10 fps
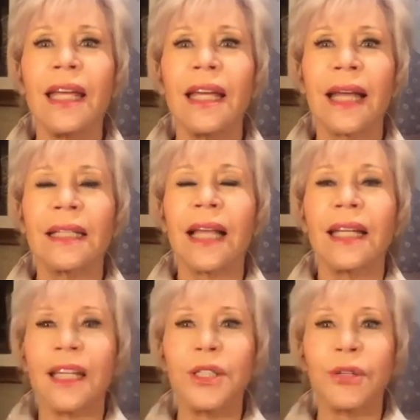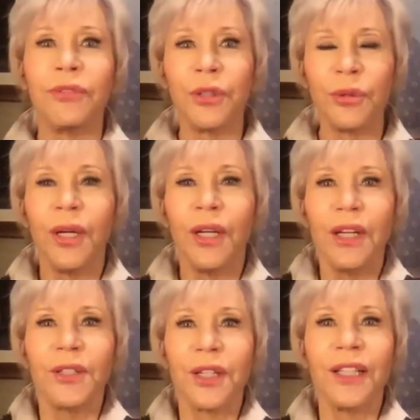And I'd like each of you
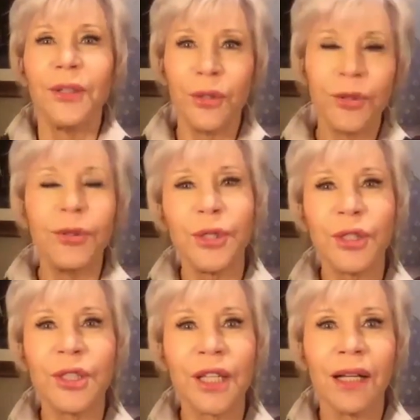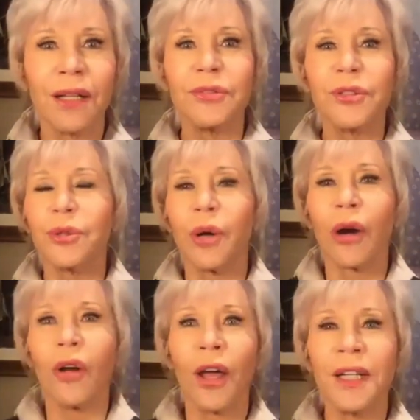to introduce yourselves to
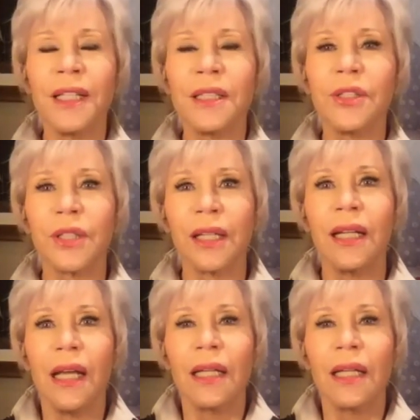our audience and